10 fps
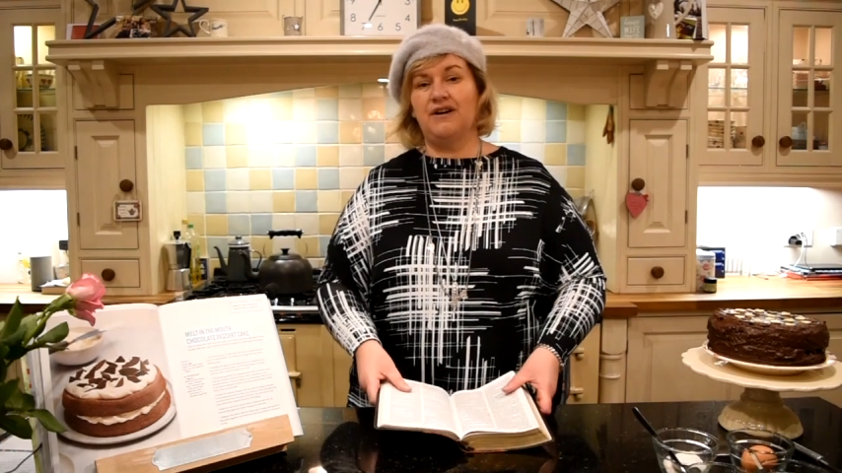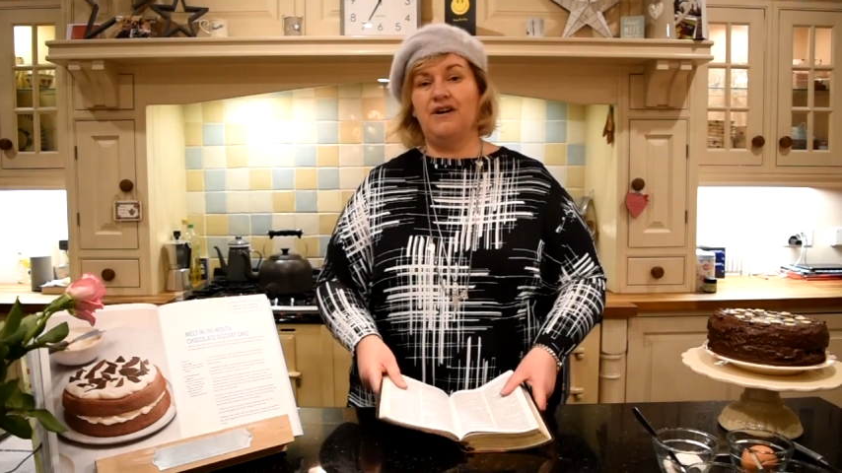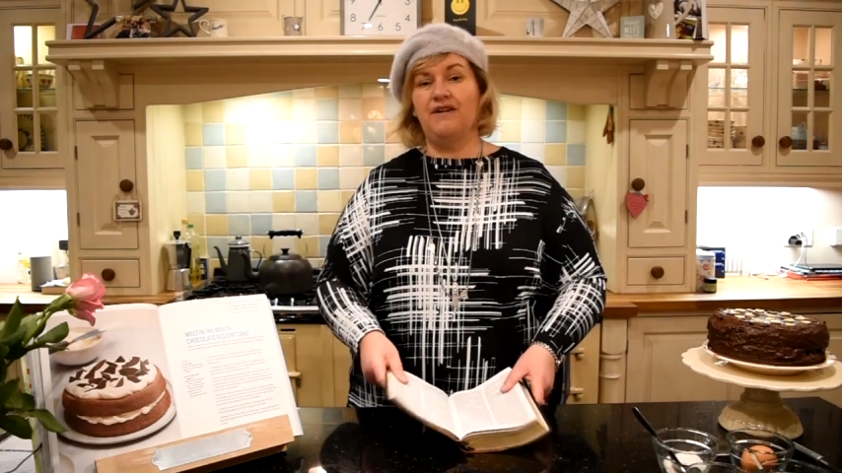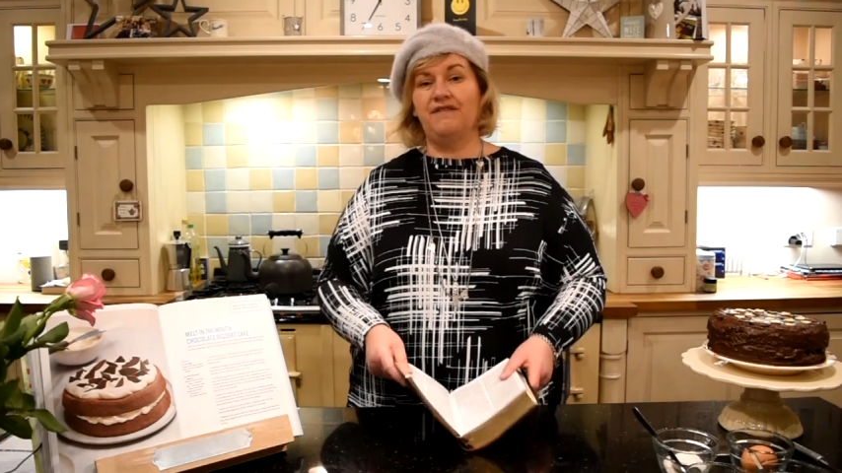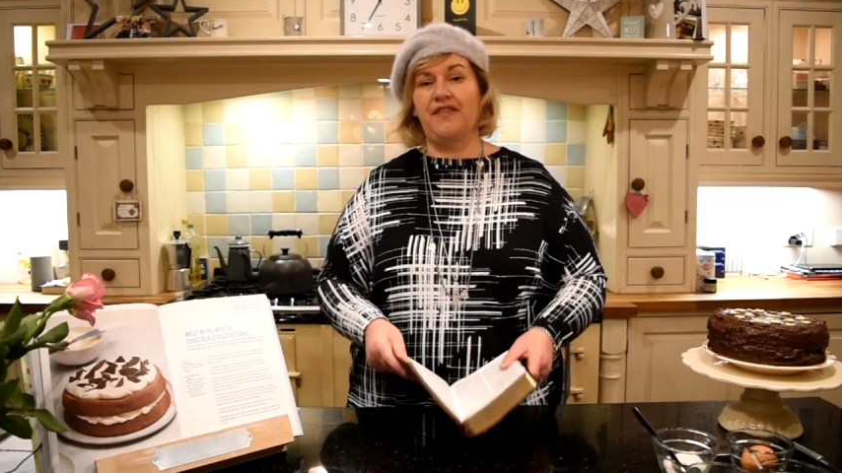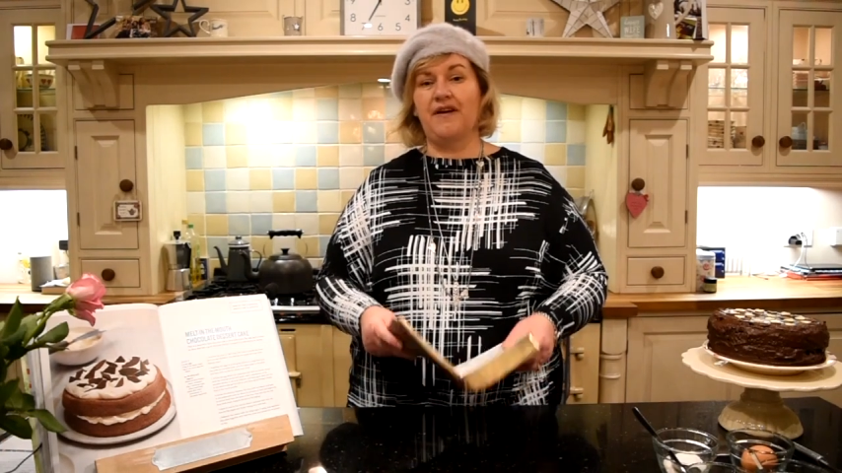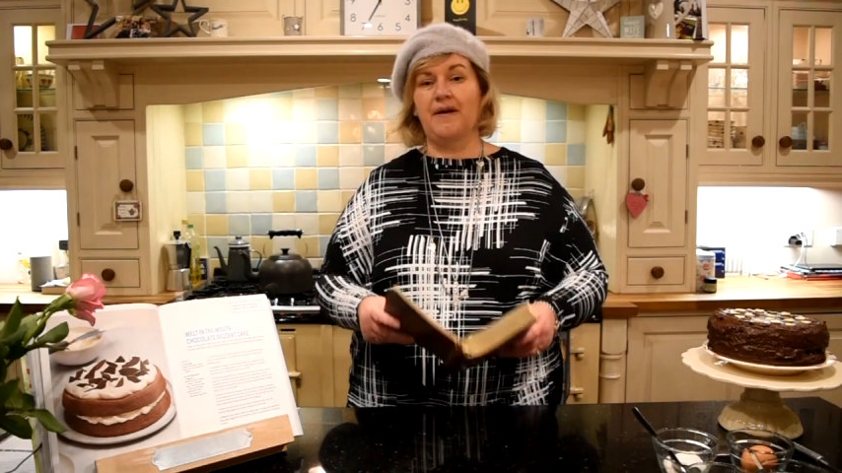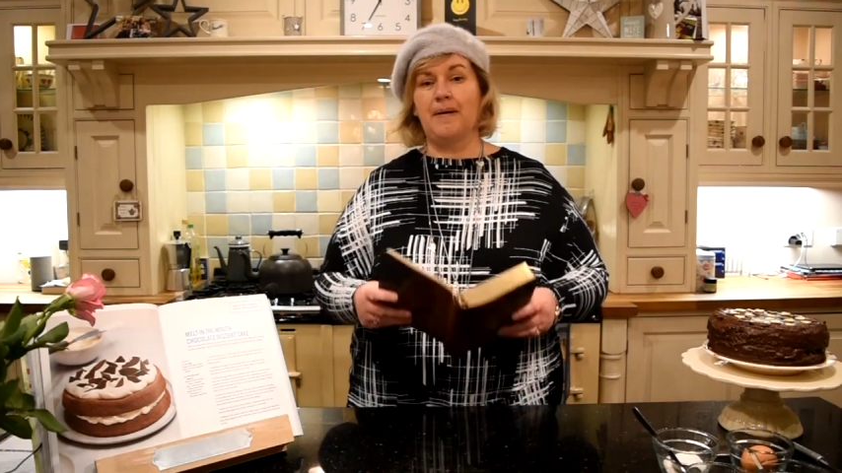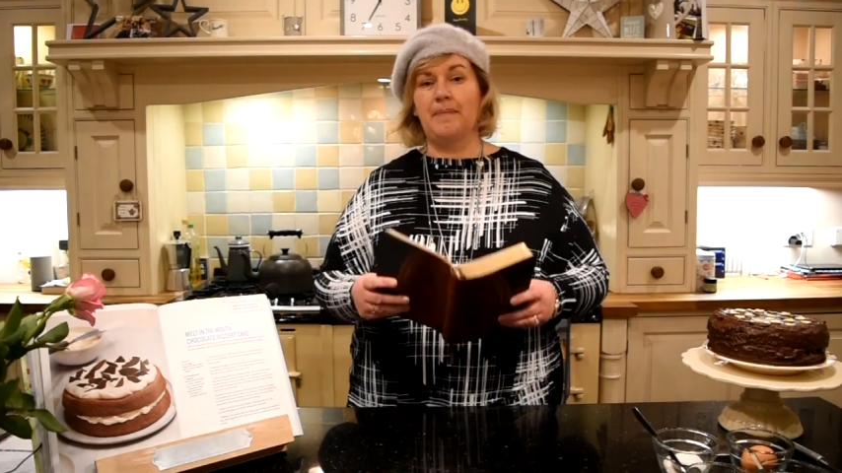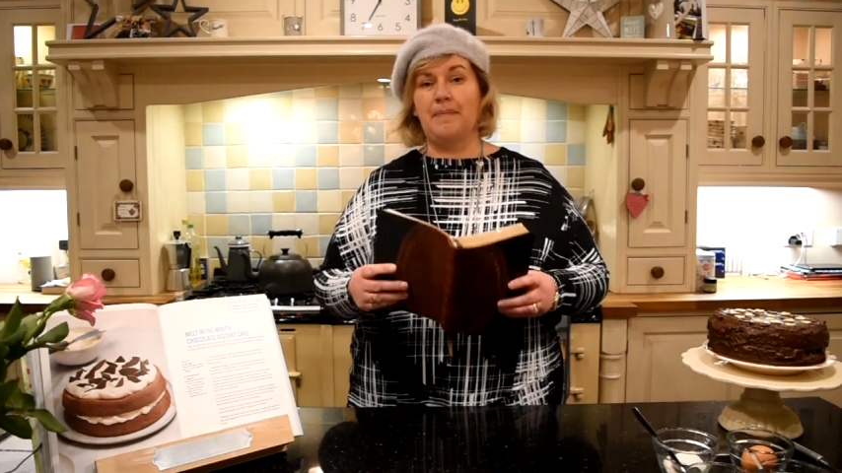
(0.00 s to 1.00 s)
of
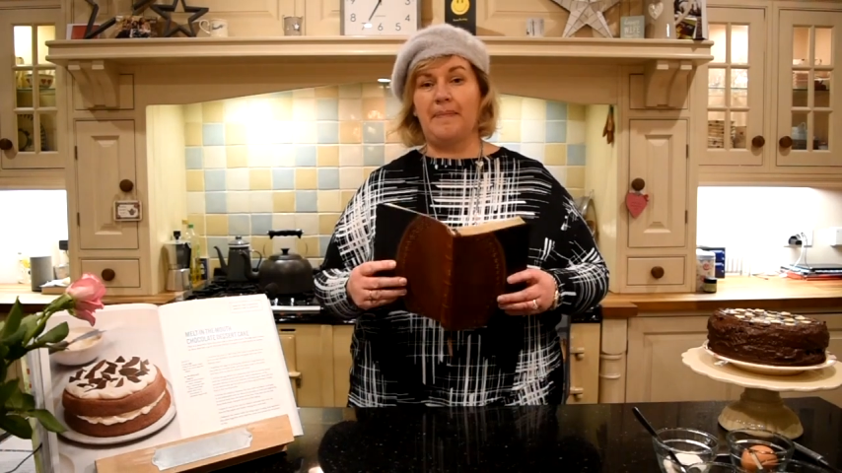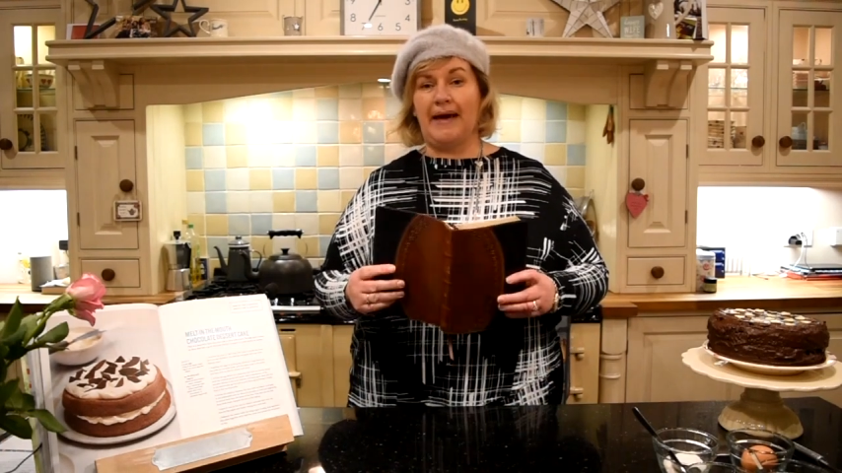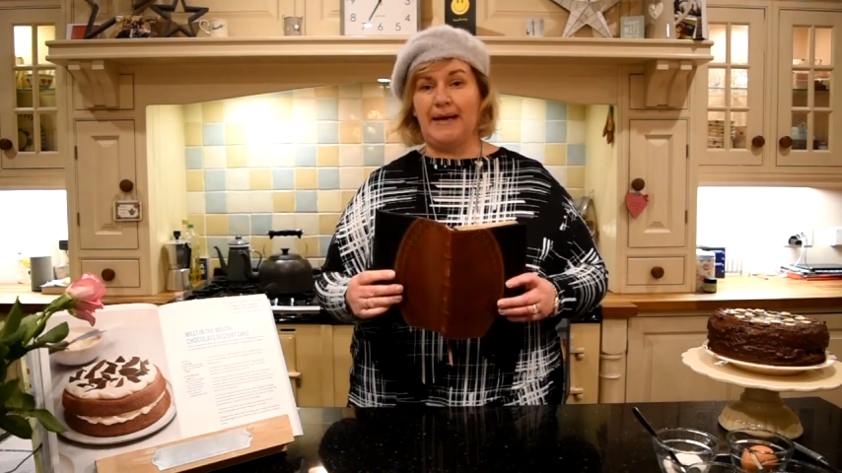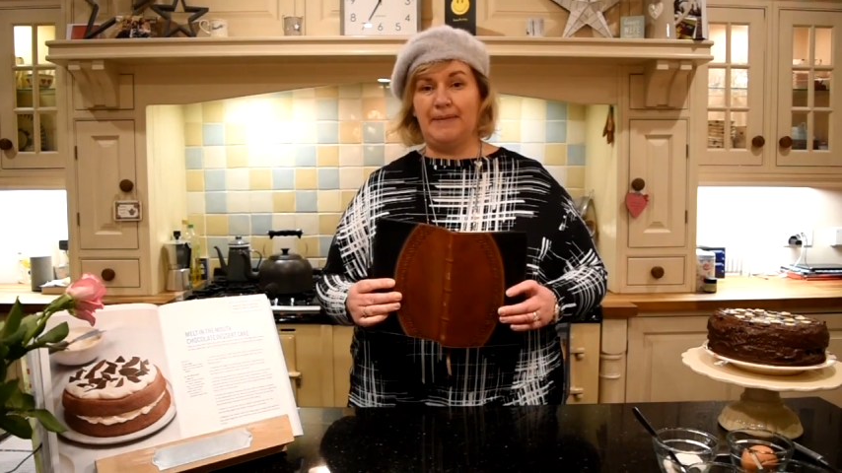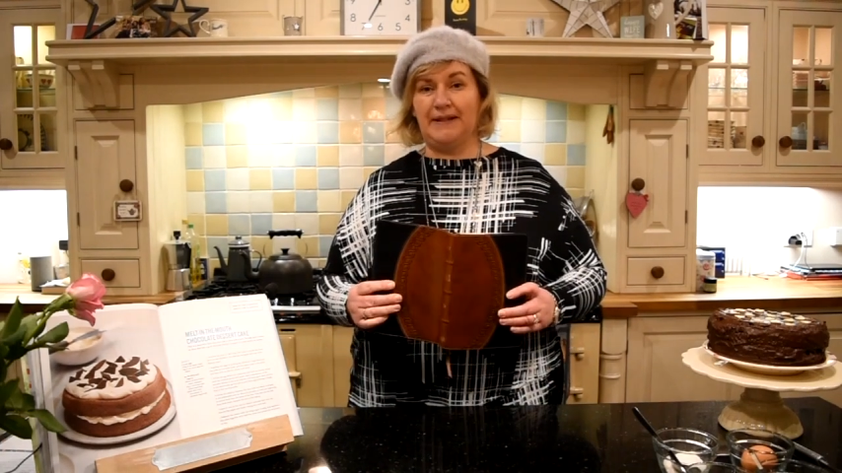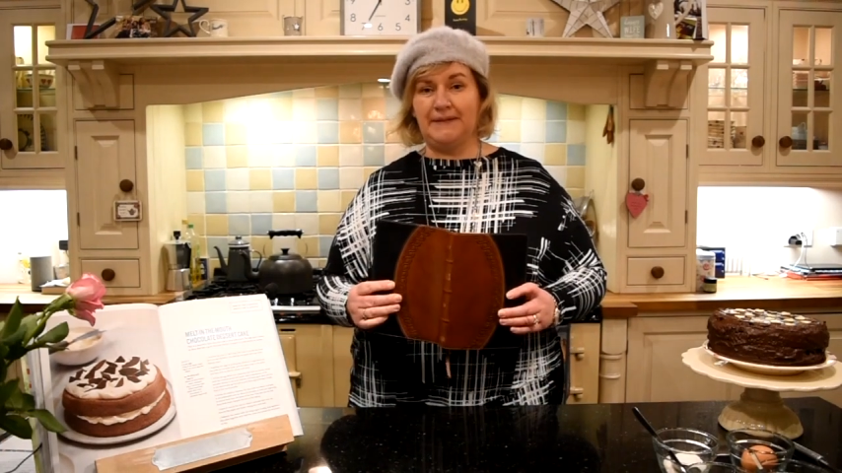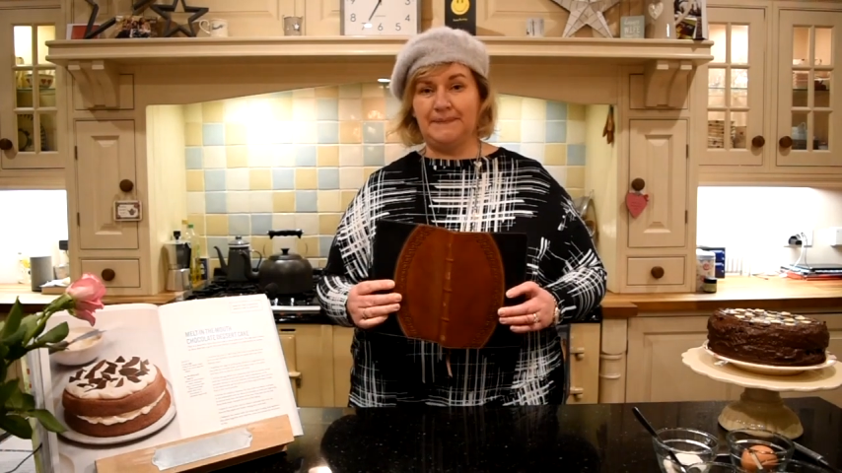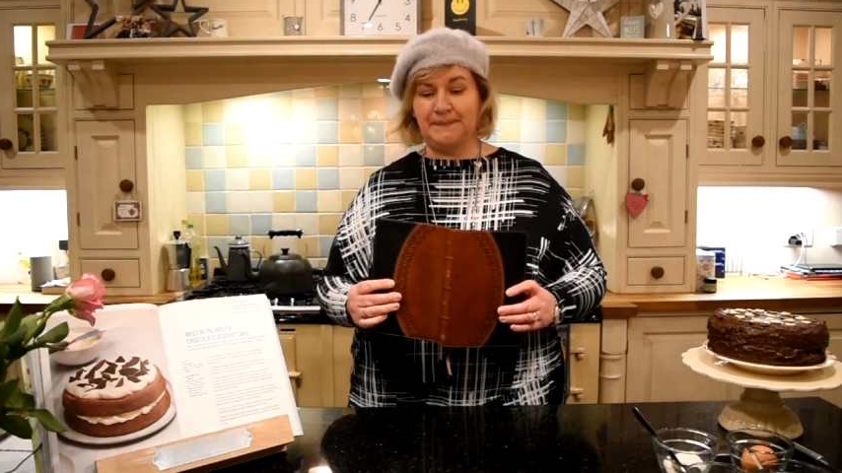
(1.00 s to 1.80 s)
the Bible.